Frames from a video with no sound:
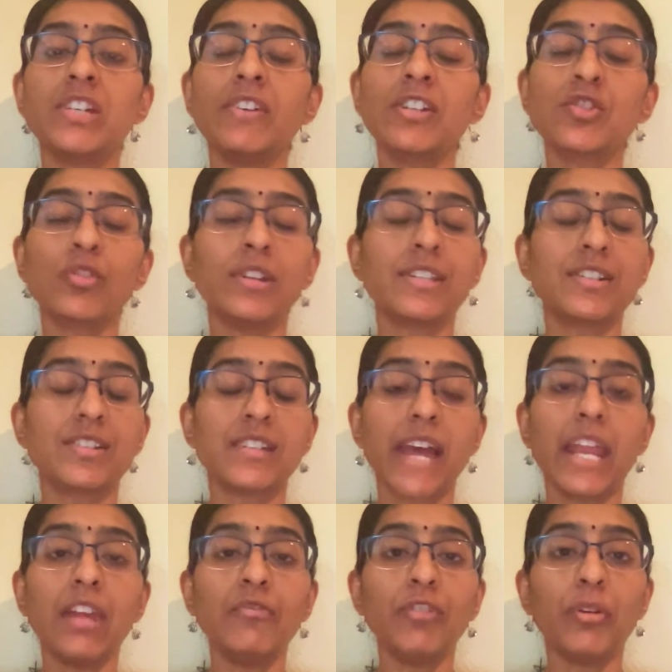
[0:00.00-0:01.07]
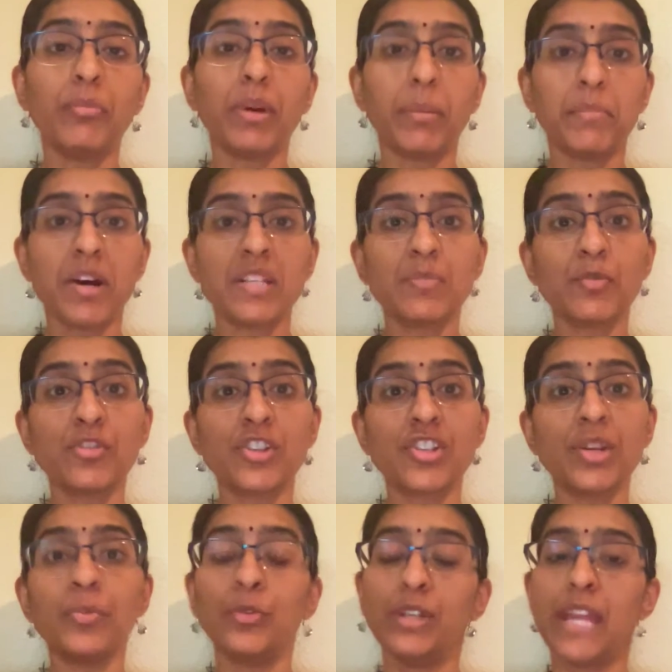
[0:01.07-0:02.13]
soul is desiring for Brahma's
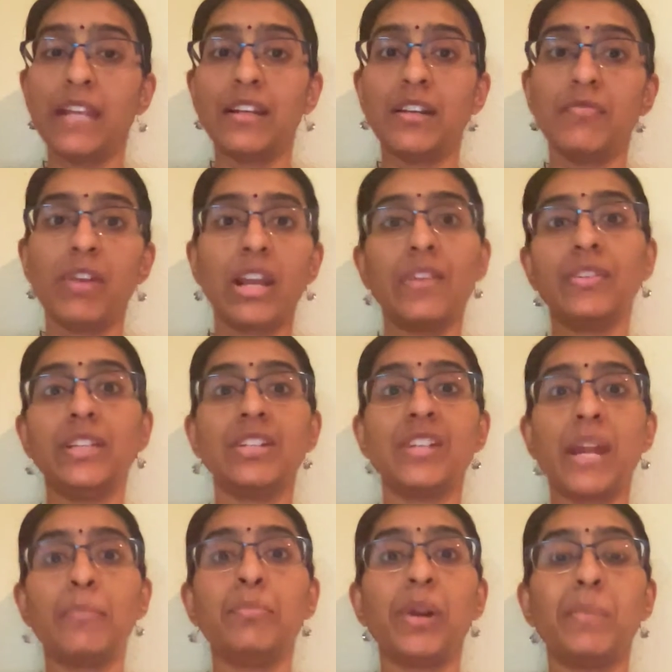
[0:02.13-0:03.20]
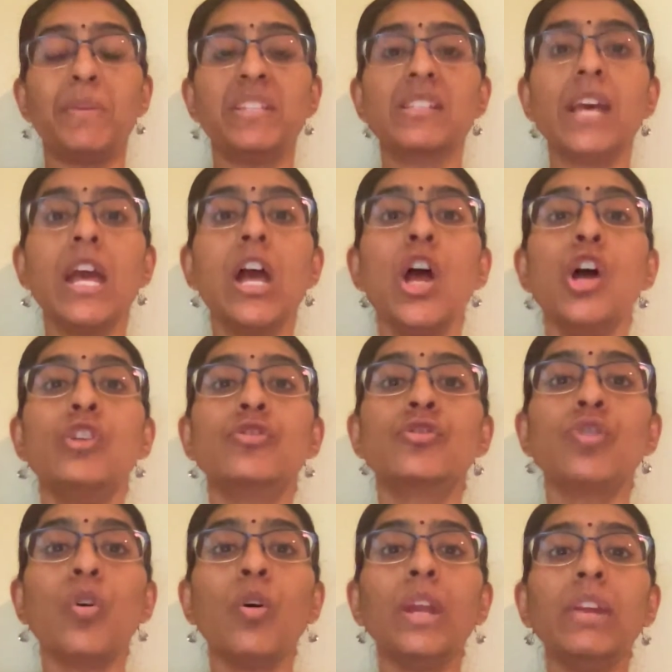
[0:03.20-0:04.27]
position would get it whenever the time permits.
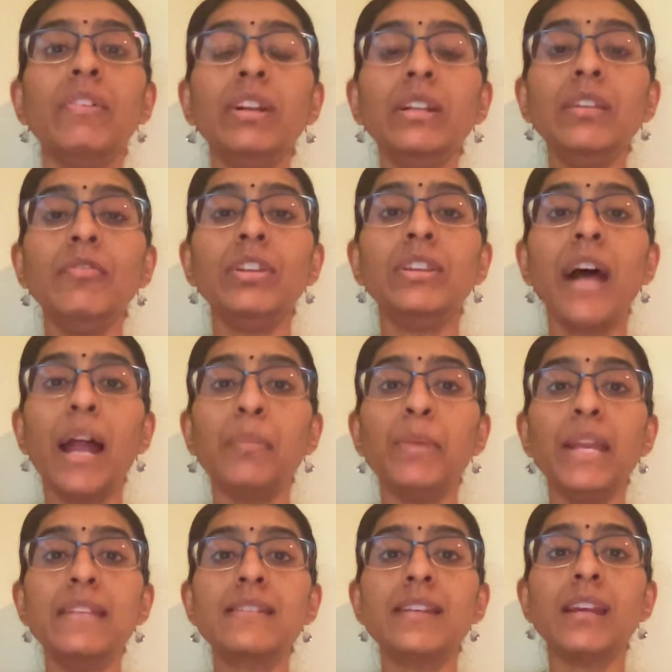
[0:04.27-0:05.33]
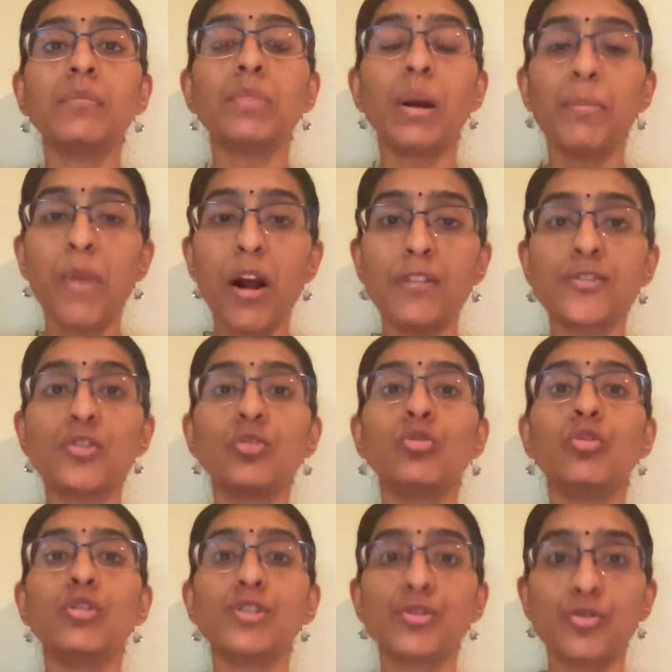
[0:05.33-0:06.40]
So even with that being said, Brahma also
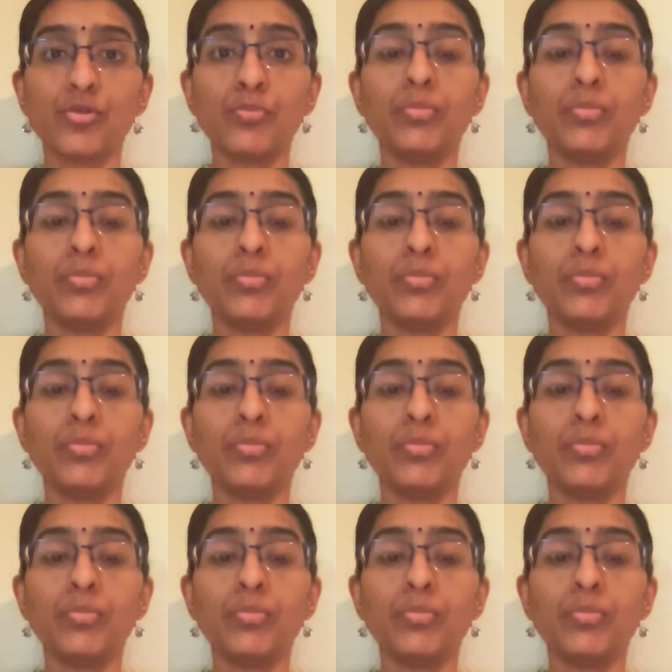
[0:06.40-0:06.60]
goes through